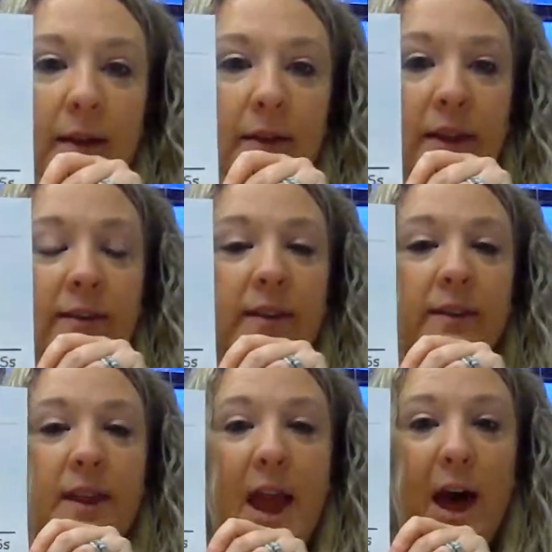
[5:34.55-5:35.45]
This is
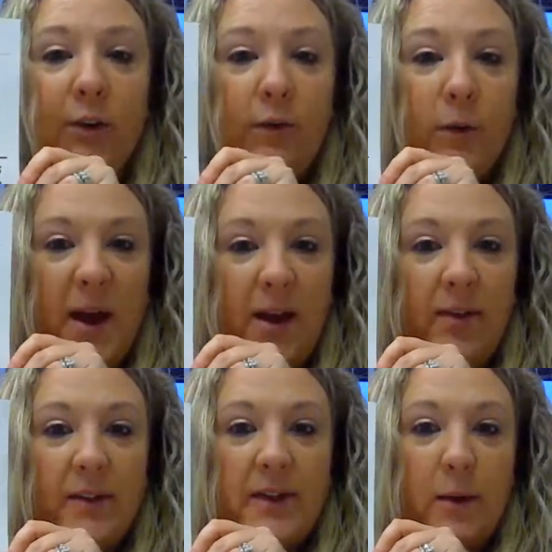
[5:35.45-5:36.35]
the alphabet
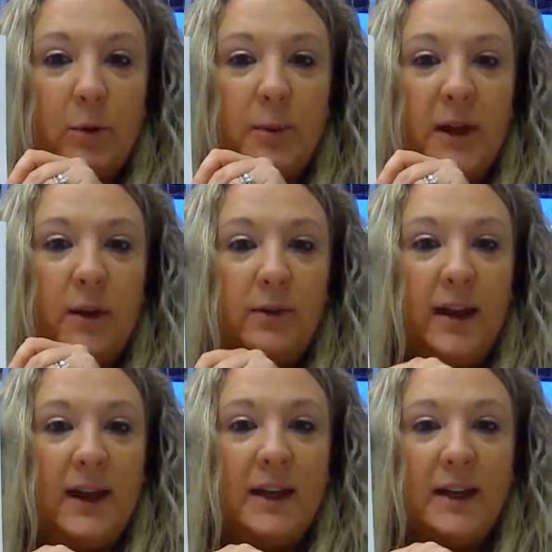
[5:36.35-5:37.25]
that they will be
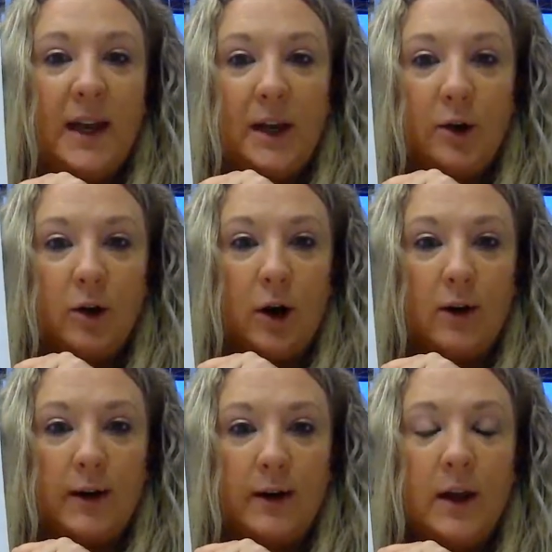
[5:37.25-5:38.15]
using in
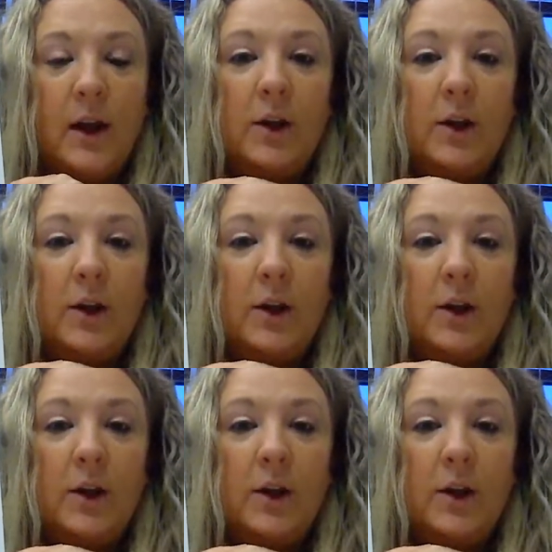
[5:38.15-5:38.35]
kindergarten.